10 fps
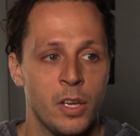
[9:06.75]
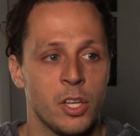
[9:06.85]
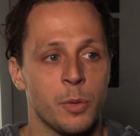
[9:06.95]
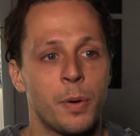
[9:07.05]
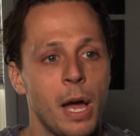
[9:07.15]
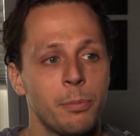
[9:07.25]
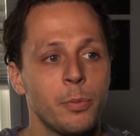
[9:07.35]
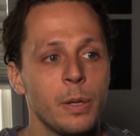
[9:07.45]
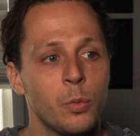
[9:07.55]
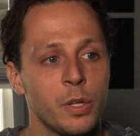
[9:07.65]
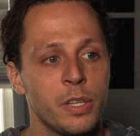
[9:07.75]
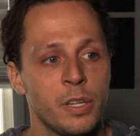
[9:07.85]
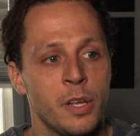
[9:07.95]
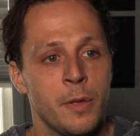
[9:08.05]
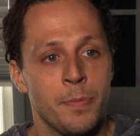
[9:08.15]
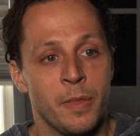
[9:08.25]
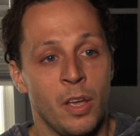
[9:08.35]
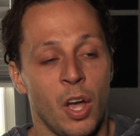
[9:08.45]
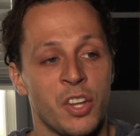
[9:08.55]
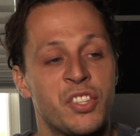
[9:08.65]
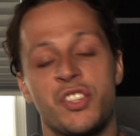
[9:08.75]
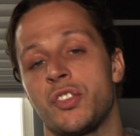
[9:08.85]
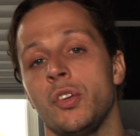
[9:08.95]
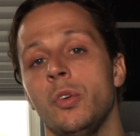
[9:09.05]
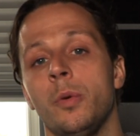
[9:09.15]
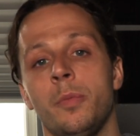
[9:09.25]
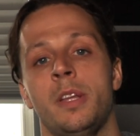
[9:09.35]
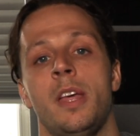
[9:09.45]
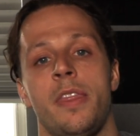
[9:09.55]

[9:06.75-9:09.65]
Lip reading: You probably wouldn't assume